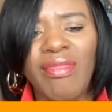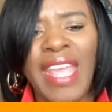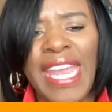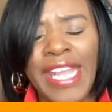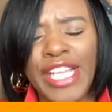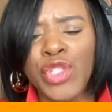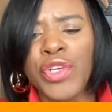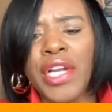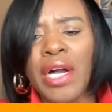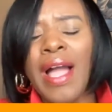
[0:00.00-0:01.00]
And
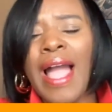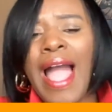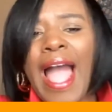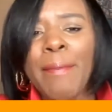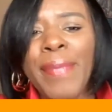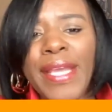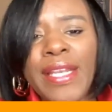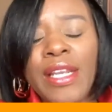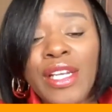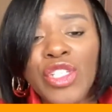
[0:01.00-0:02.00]
Israel had
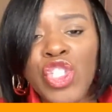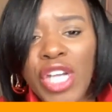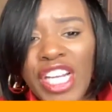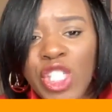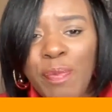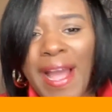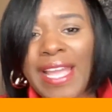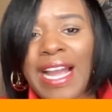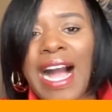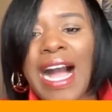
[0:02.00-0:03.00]
been judged by
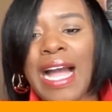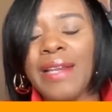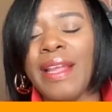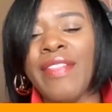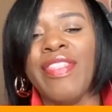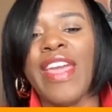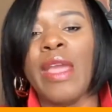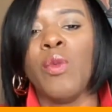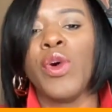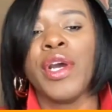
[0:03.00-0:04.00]
God and they
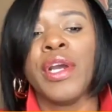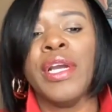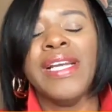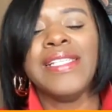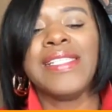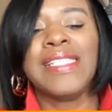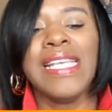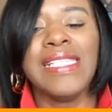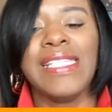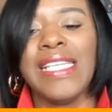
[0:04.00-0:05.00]
were
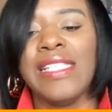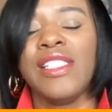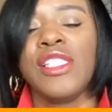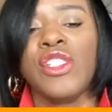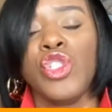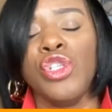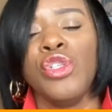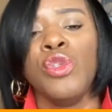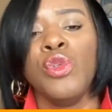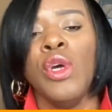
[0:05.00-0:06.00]
sentenced
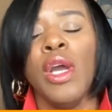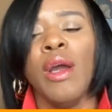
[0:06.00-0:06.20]
to